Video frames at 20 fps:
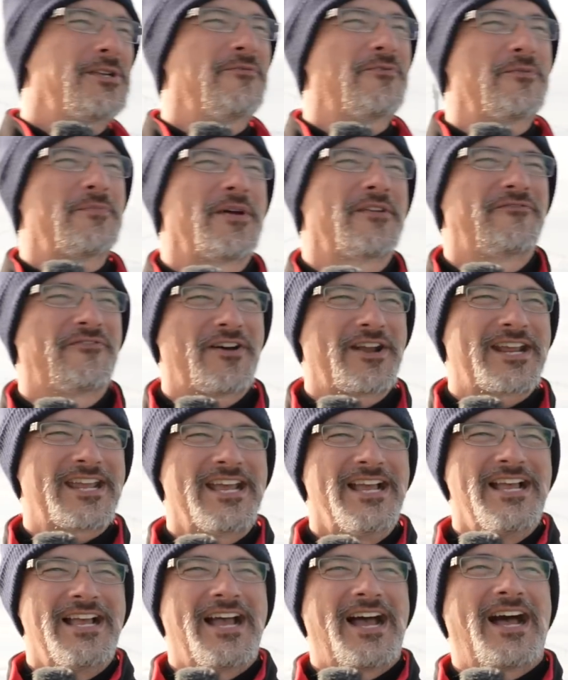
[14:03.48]
even been funny.
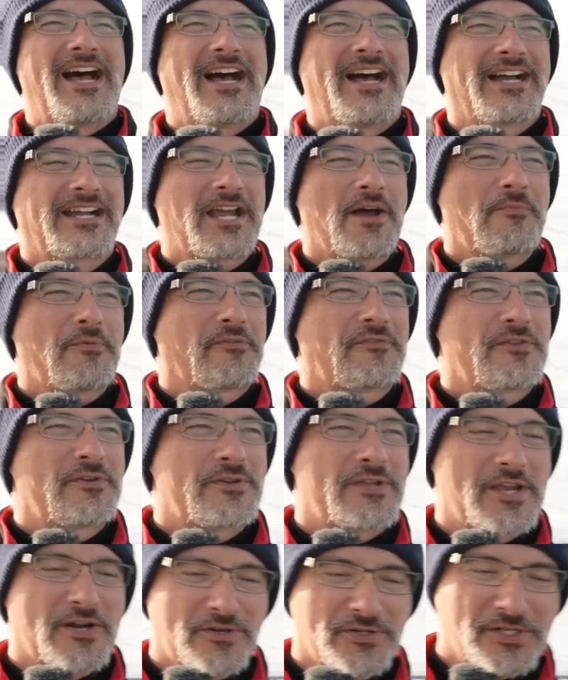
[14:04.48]
Uh, a couple of few
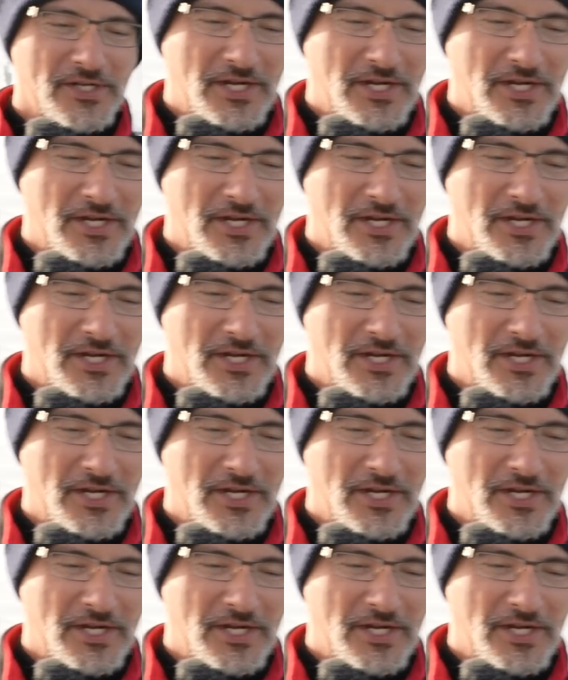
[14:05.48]
years